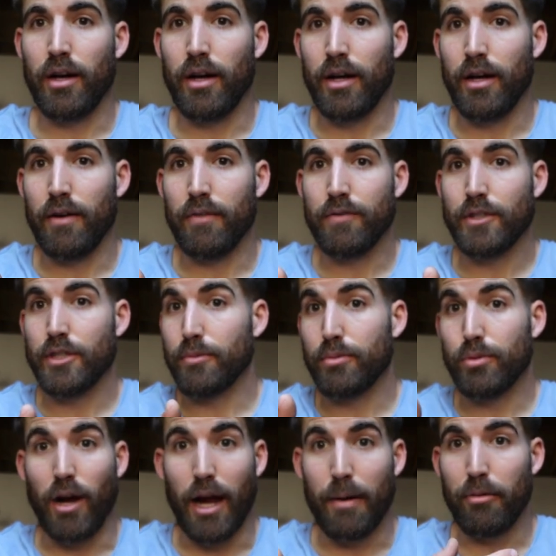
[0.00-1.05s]
of
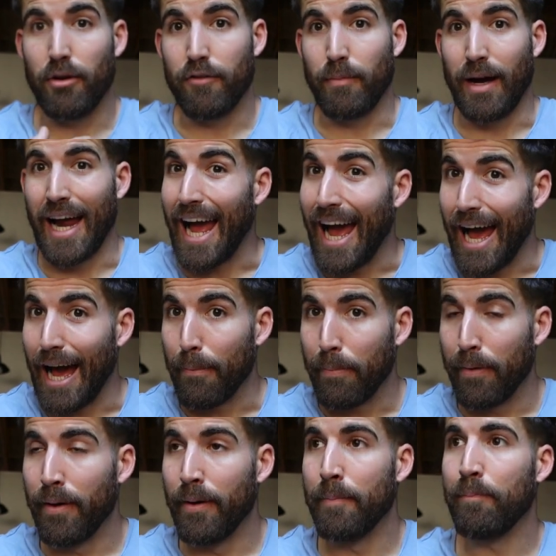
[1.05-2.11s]
subscriber of my
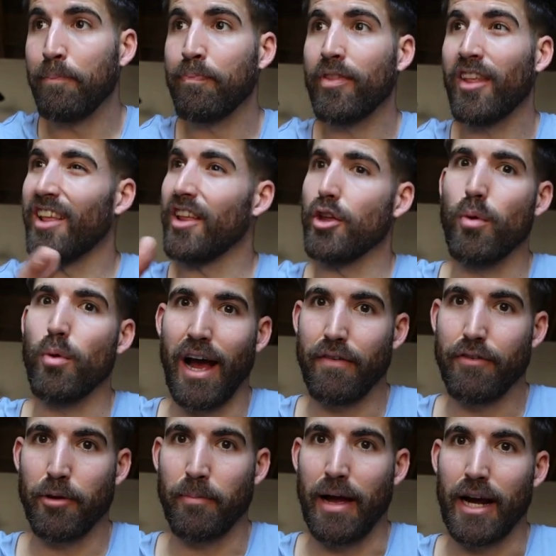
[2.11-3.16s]
app, you have
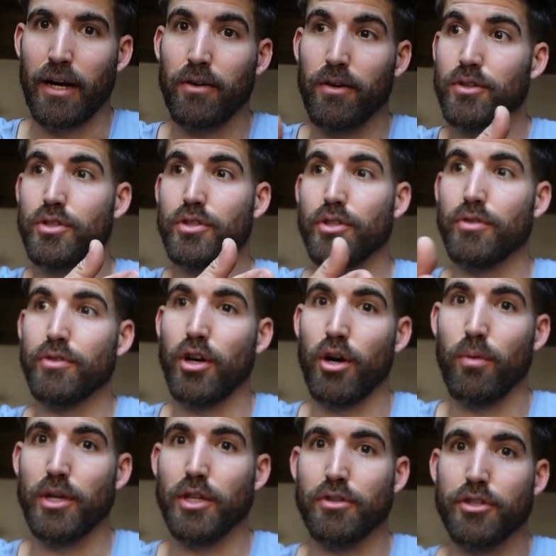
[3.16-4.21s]
your macros, so you know
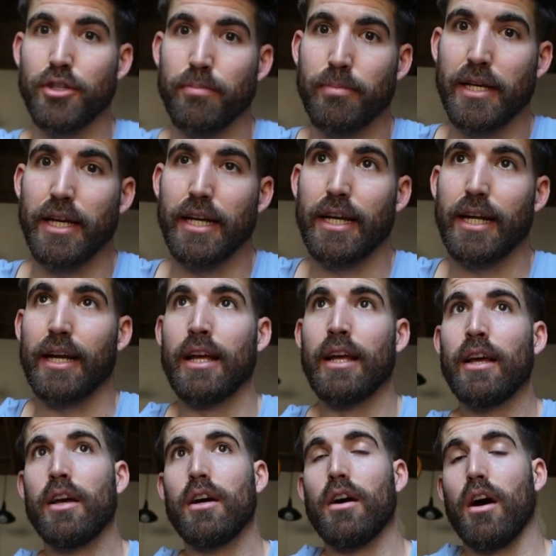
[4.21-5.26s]
what you should be eating
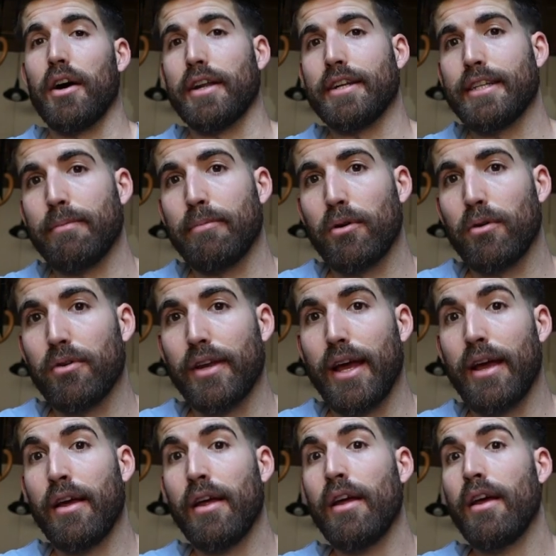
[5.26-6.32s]
on a typical
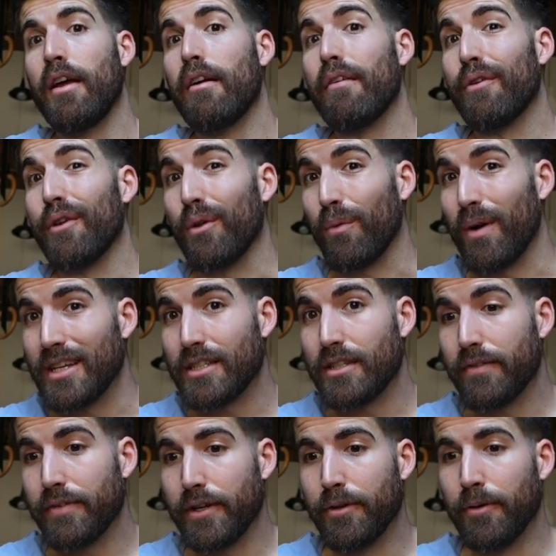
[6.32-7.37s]
day. For the rest
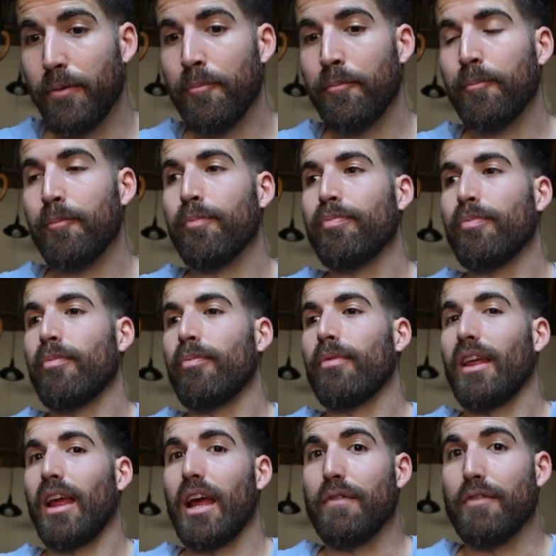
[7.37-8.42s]
of you,
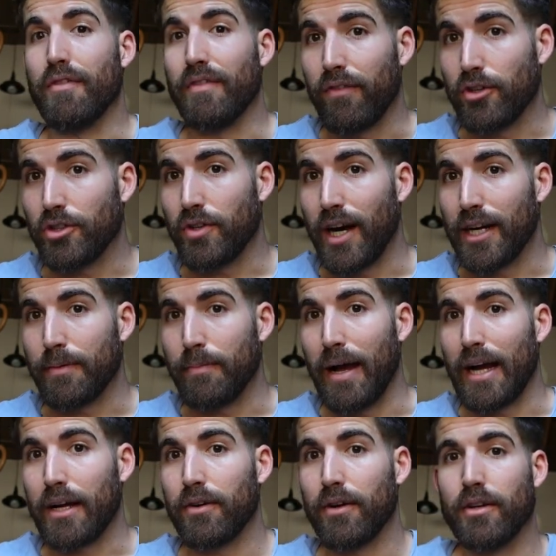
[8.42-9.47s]
if you've never tracked
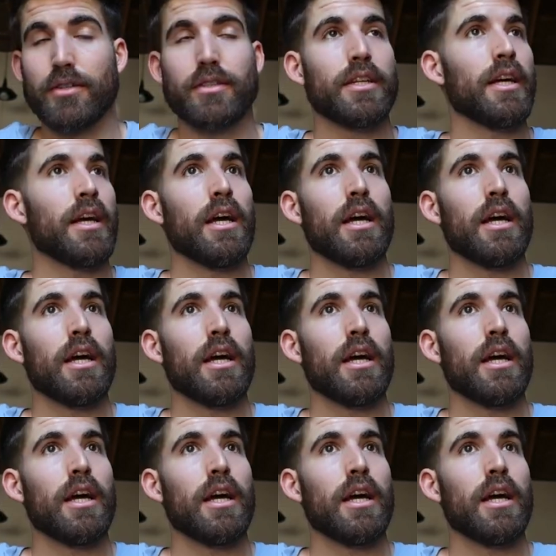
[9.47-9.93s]
macros,